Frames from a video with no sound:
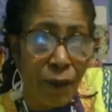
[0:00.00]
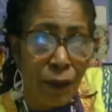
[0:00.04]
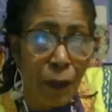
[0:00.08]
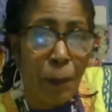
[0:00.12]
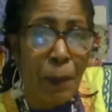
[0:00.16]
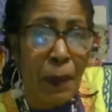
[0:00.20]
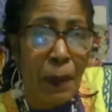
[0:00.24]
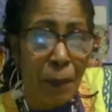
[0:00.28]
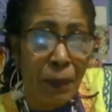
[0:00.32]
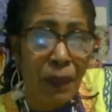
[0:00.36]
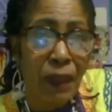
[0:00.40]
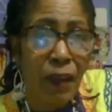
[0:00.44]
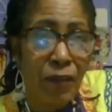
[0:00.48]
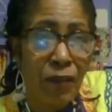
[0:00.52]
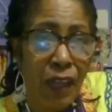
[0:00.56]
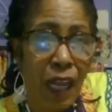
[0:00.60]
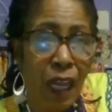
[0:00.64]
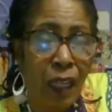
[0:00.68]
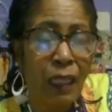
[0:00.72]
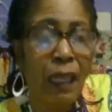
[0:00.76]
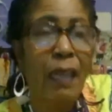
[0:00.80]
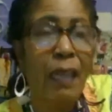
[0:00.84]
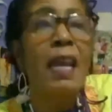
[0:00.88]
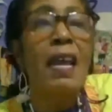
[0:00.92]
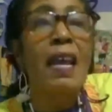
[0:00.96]
people of
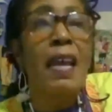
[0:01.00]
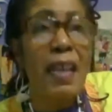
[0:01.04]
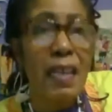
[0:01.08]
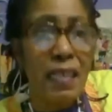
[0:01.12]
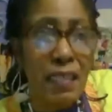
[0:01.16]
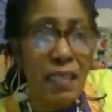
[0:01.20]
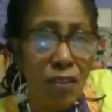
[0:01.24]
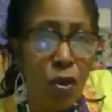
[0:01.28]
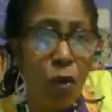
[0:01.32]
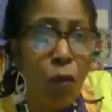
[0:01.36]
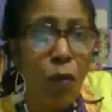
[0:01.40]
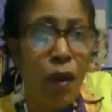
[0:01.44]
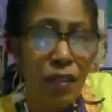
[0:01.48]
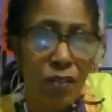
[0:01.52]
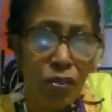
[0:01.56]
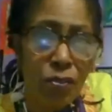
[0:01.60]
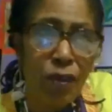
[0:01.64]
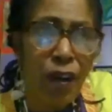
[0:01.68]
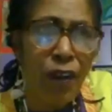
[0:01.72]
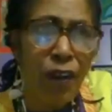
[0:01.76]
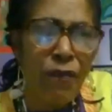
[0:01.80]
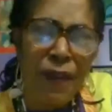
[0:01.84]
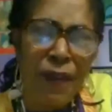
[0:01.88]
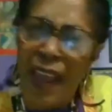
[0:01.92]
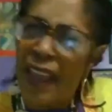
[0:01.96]
color is going to
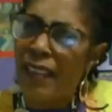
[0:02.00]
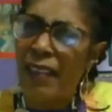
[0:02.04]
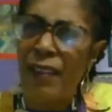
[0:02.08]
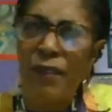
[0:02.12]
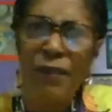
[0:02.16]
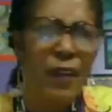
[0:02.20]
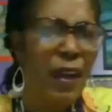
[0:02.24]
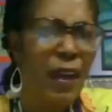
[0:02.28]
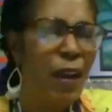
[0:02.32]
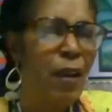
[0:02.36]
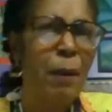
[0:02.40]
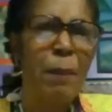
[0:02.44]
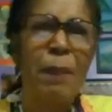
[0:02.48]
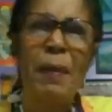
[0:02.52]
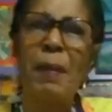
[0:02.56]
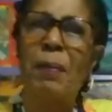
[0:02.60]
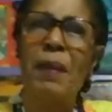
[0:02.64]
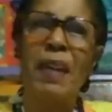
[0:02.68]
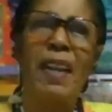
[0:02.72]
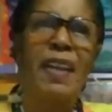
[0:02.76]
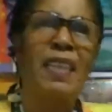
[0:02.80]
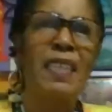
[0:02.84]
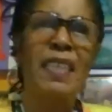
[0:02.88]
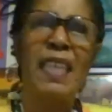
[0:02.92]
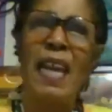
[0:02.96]
affect the very people
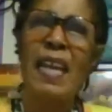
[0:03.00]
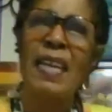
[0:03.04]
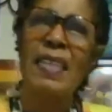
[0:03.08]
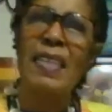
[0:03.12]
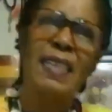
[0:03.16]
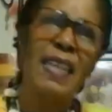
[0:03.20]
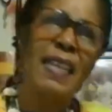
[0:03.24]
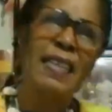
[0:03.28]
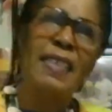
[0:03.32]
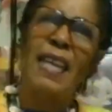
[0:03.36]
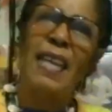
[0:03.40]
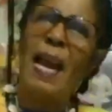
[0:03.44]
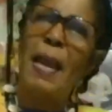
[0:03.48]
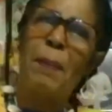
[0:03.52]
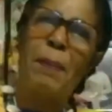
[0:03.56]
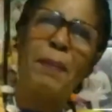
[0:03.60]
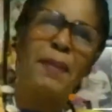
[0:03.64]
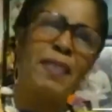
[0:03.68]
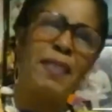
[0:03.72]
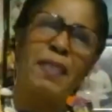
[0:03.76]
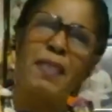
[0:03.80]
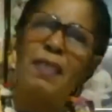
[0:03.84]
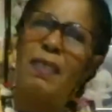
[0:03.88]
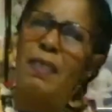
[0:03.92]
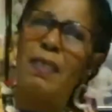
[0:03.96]
that change their
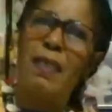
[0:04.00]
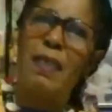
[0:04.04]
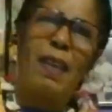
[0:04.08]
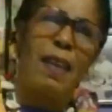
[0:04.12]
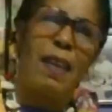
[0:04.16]
diapers and